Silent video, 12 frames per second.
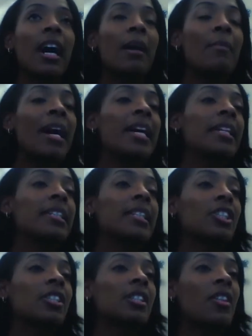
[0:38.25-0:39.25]
In
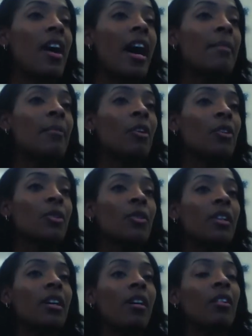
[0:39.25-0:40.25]
addition to that, I'm also the
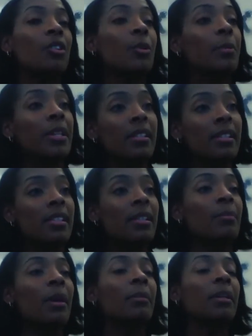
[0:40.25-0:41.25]
College of Business and
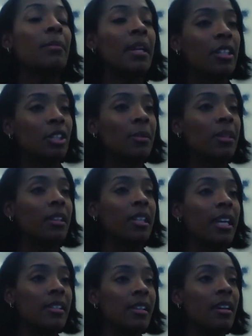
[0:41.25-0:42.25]
Public Management
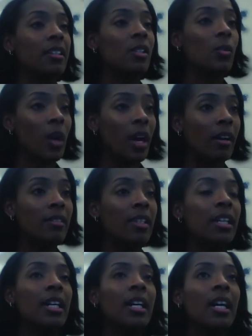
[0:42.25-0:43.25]
liaison as well.
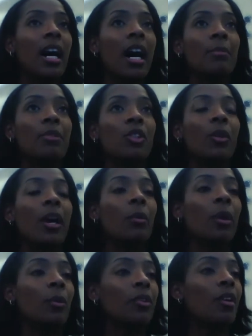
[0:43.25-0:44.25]
So I
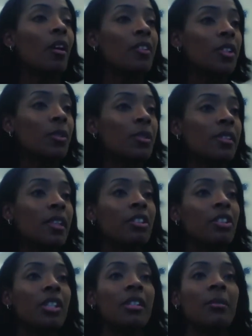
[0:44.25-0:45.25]
work with all the students that are
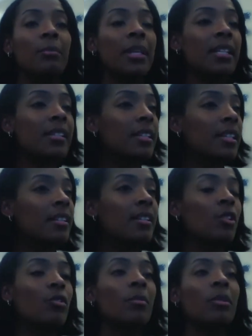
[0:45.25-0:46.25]
interested in business,
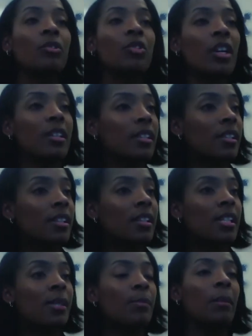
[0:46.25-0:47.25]
criminal
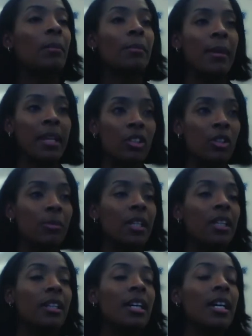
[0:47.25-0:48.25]
justice, public
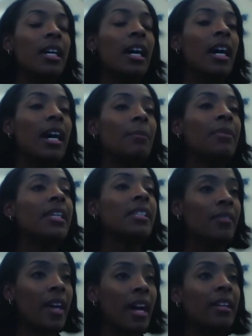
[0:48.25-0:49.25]
management, things
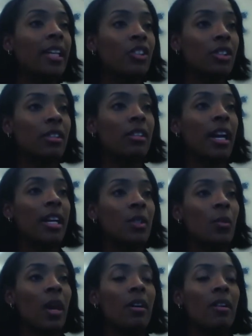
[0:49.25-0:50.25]
of that nature as
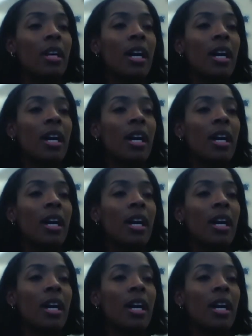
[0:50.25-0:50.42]
well.